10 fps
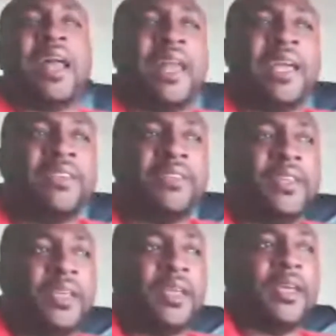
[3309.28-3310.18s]
if they don't be
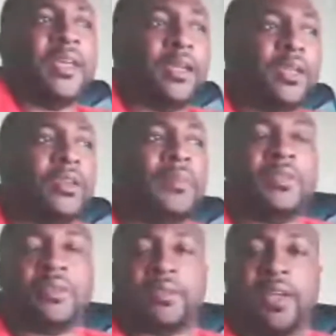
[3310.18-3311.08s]
lazy, you know, if you're
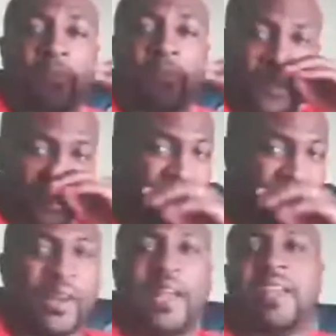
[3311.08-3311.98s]
not lazy,
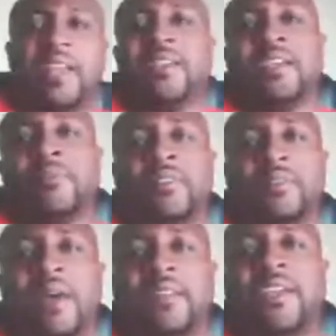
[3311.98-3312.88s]
you'll be
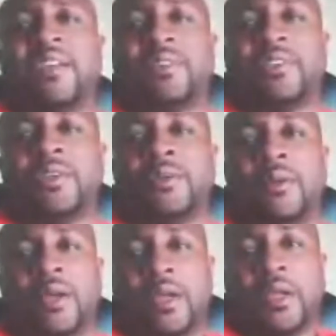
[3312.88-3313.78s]
successful here. But if you're lazy
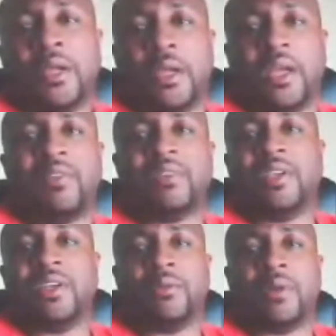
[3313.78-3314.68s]
and you want somebody to tell you what
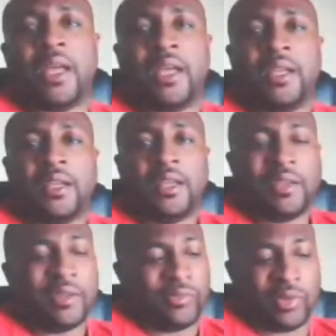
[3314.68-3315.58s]
to do
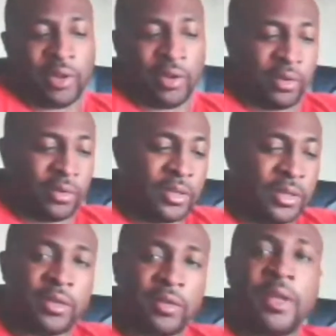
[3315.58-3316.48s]
every single
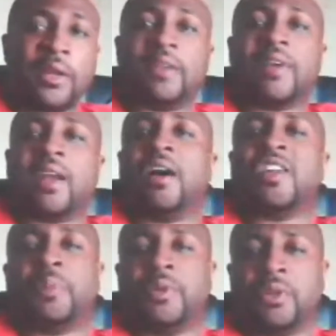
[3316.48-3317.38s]
day, you
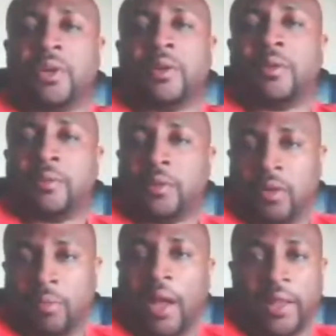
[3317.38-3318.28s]
know, that's
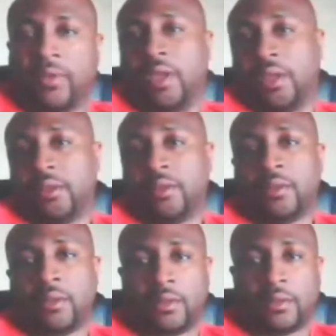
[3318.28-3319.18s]
not an entrepreneur,
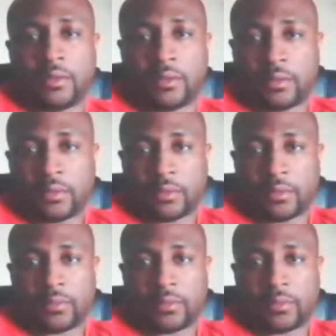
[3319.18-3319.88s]
you know, mindset.